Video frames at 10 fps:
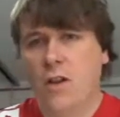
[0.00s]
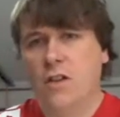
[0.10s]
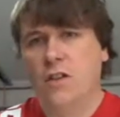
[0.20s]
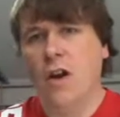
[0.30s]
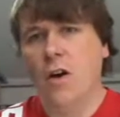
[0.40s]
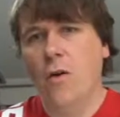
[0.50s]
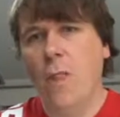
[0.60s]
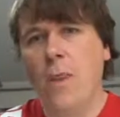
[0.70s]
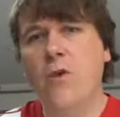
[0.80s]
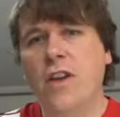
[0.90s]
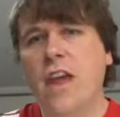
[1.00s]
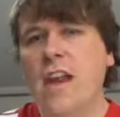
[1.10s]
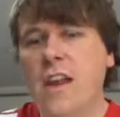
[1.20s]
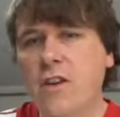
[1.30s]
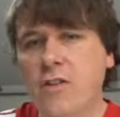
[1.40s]
So you would get
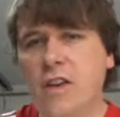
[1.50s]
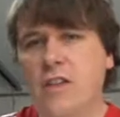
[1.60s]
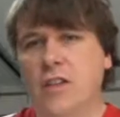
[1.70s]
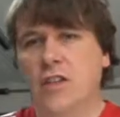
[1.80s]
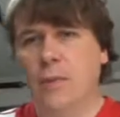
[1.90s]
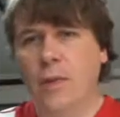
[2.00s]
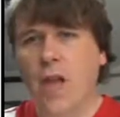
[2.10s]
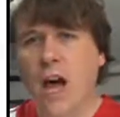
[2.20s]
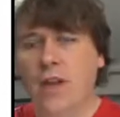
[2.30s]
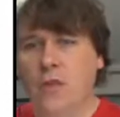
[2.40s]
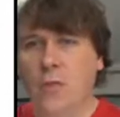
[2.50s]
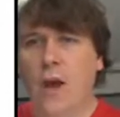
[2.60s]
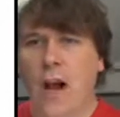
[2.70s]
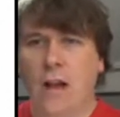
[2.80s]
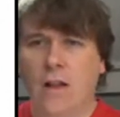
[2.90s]
an increase in supply as
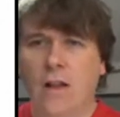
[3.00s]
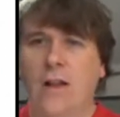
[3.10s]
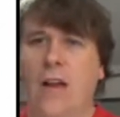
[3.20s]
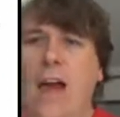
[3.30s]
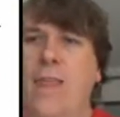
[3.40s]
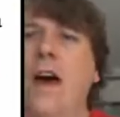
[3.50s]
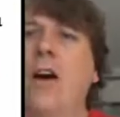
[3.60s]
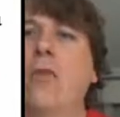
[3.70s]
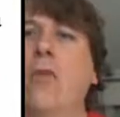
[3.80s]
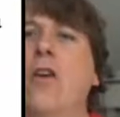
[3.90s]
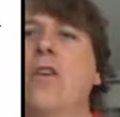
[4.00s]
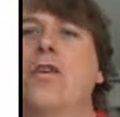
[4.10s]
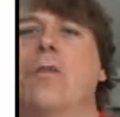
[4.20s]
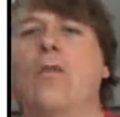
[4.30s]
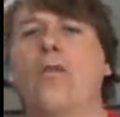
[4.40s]
well. And now whether
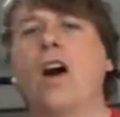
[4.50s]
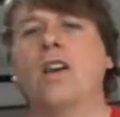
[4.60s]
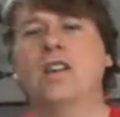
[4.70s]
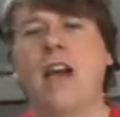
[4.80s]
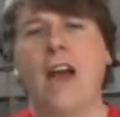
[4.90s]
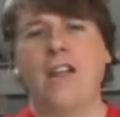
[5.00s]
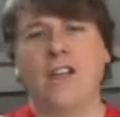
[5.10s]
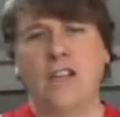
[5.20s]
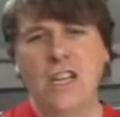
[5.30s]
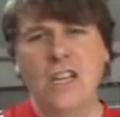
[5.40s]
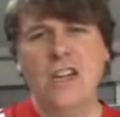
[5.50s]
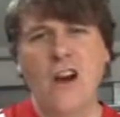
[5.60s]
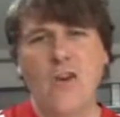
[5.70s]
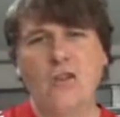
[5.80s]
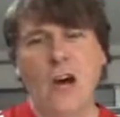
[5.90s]
your price actually
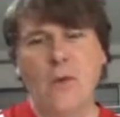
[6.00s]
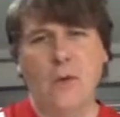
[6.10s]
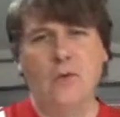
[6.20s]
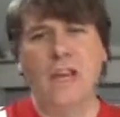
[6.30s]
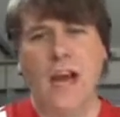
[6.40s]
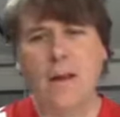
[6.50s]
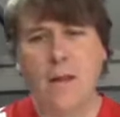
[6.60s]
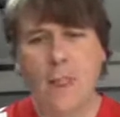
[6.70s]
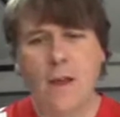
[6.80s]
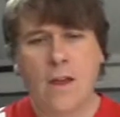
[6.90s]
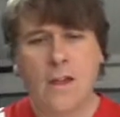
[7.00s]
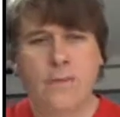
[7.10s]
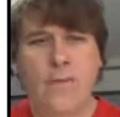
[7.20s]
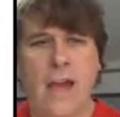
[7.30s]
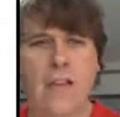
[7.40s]
goes up or down
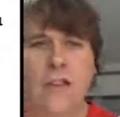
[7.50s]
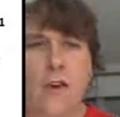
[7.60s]
depends